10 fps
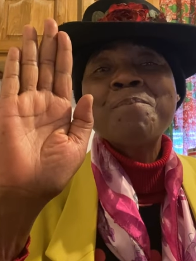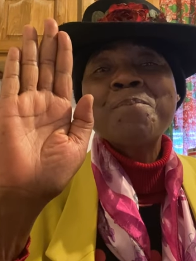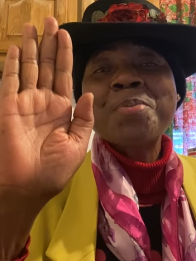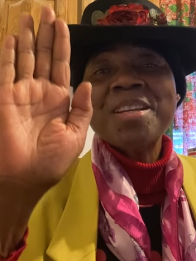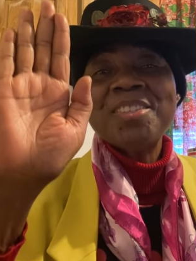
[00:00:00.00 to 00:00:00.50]

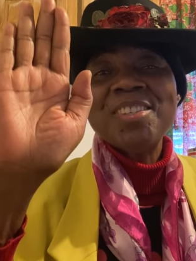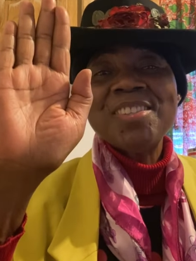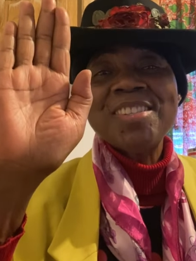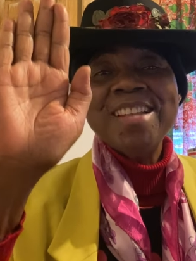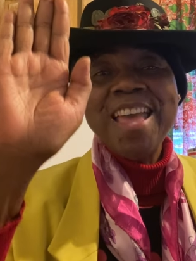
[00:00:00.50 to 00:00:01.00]

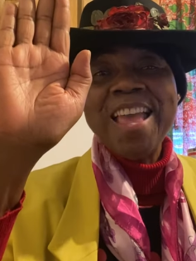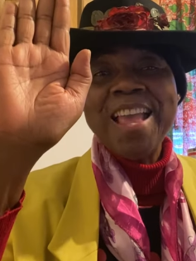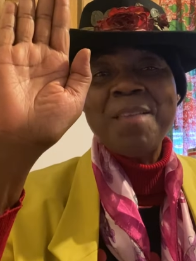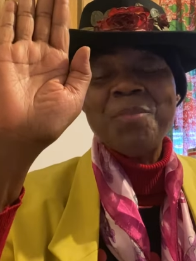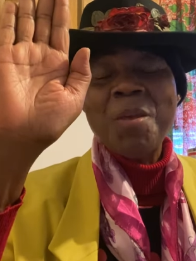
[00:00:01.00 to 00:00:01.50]
precious
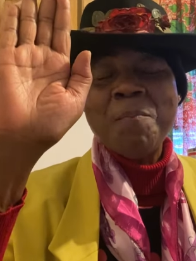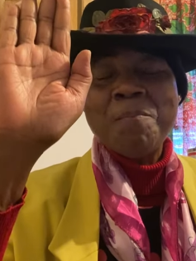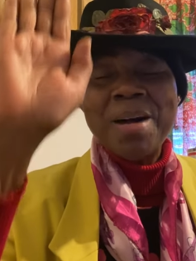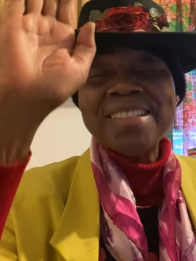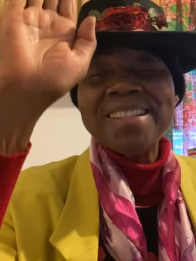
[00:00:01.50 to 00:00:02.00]
name, the
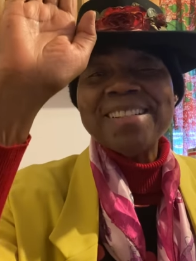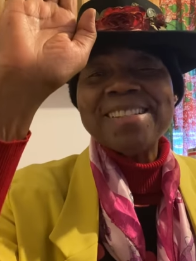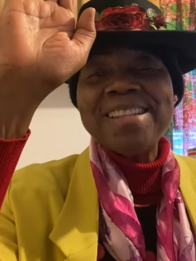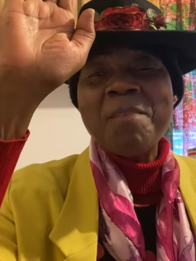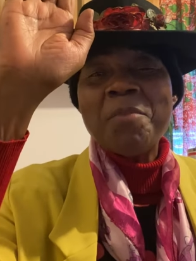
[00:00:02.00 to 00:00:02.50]
matchless
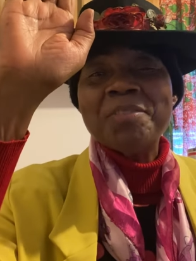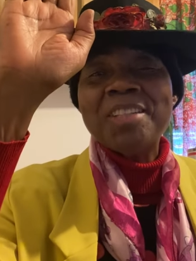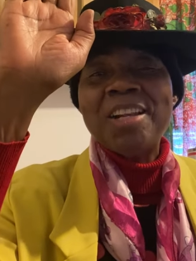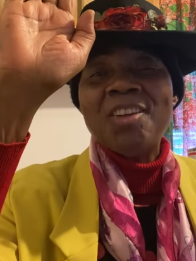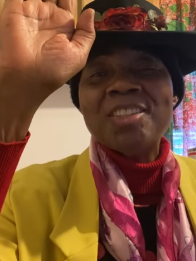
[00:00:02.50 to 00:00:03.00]
name of
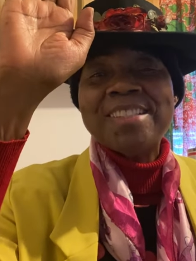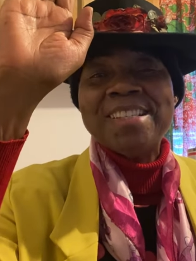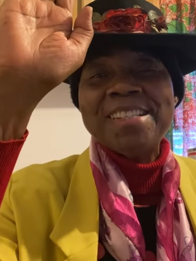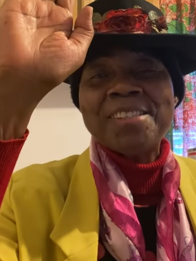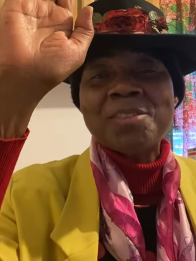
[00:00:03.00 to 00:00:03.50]
the Lord
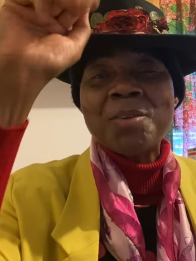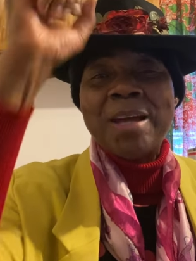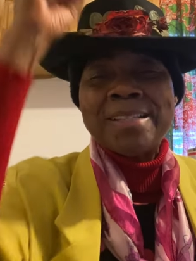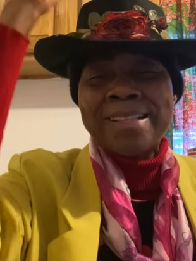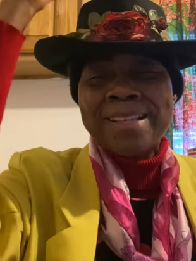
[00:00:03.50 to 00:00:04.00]
Jesus
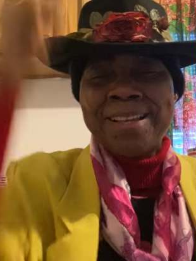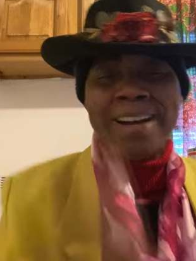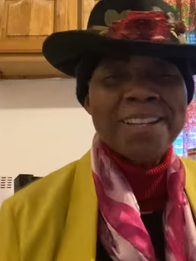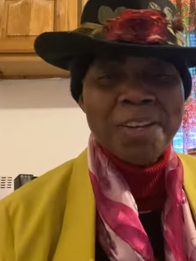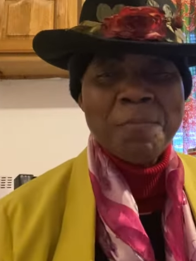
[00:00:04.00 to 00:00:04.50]
Christ,
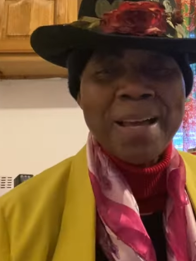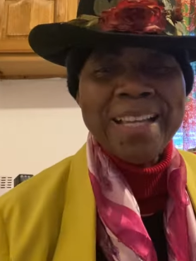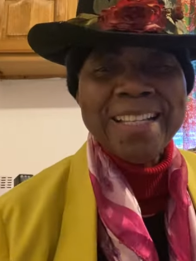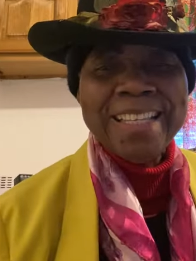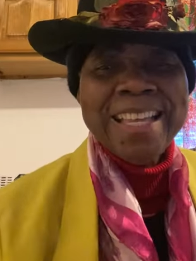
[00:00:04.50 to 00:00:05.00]
God
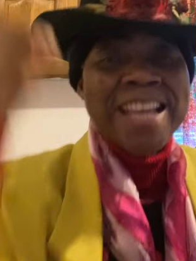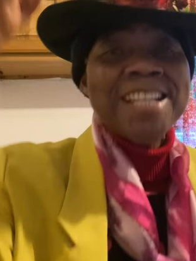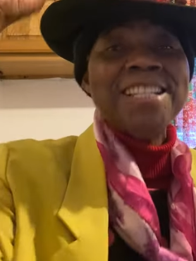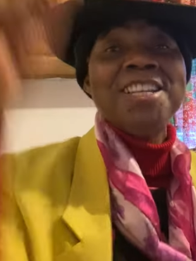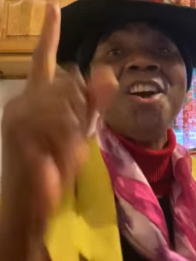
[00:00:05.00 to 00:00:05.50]
Almighty,
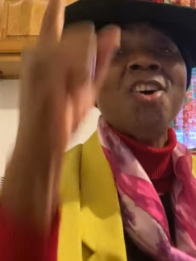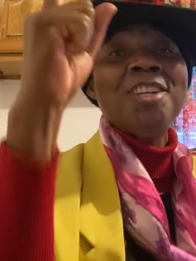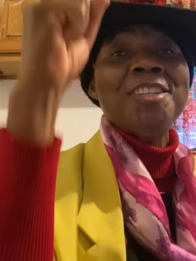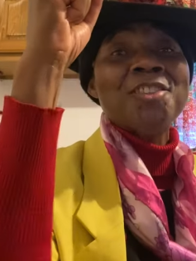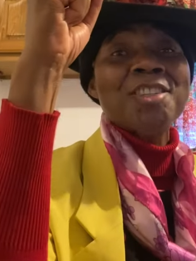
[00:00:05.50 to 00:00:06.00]
the
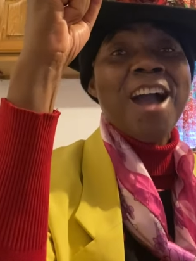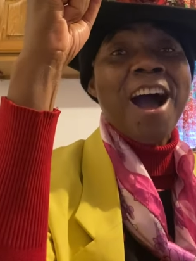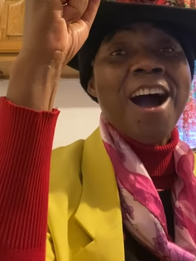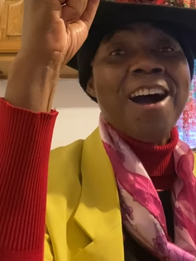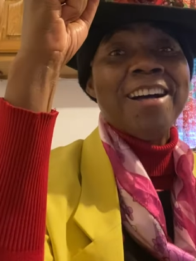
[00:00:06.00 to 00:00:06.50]
only true
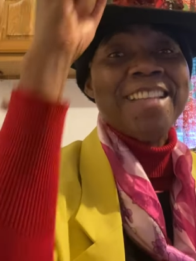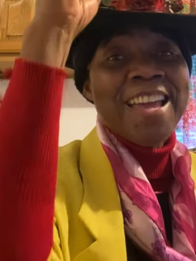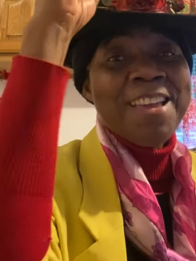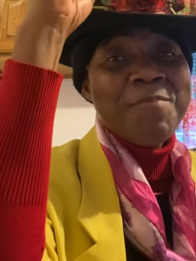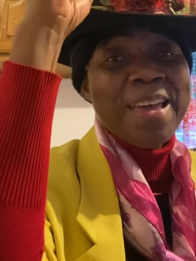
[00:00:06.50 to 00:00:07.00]
God.
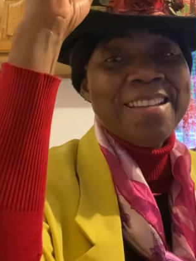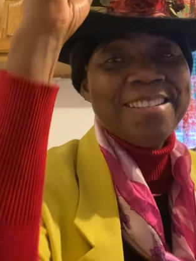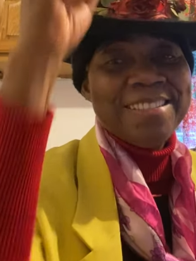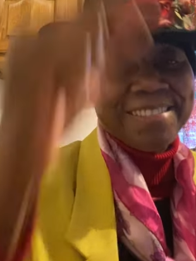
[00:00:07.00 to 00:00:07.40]
Amen.